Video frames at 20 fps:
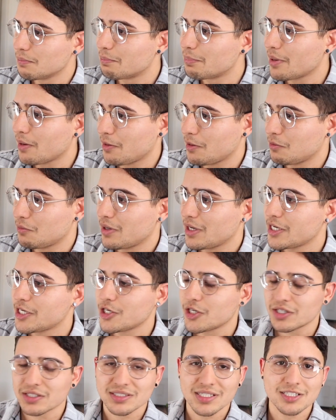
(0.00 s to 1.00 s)
button right
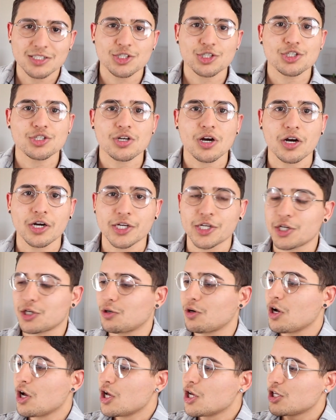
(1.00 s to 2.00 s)
here. It says start
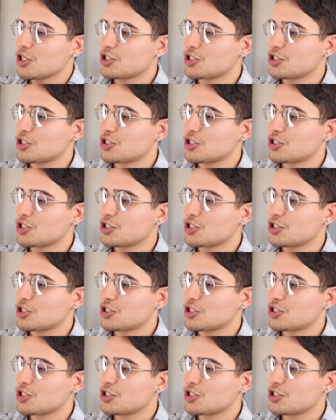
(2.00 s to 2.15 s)
here.